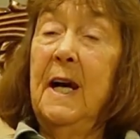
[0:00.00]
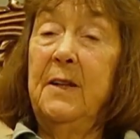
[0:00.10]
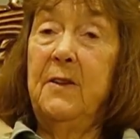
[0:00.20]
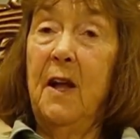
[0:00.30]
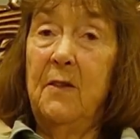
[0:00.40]

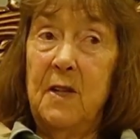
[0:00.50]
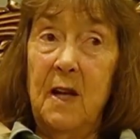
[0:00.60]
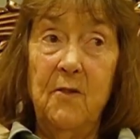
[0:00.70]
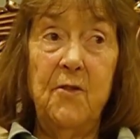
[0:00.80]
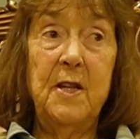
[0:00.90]
And the
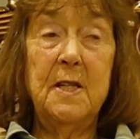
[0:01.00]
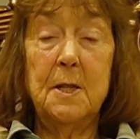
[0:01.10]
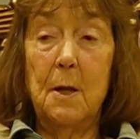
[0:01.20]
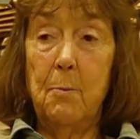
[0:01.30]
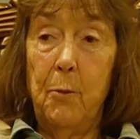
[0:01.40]
other thing
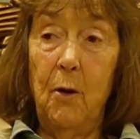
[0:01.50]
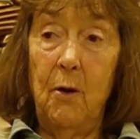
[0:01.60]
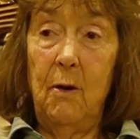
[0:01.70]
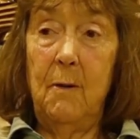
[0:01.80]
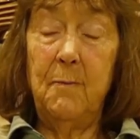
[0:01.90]
is that
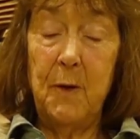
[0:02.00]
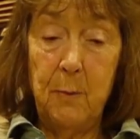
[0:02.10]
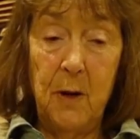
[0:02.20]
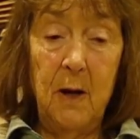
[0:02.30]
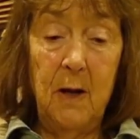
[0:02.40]

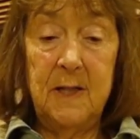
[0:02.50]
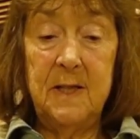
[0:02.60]
Nepal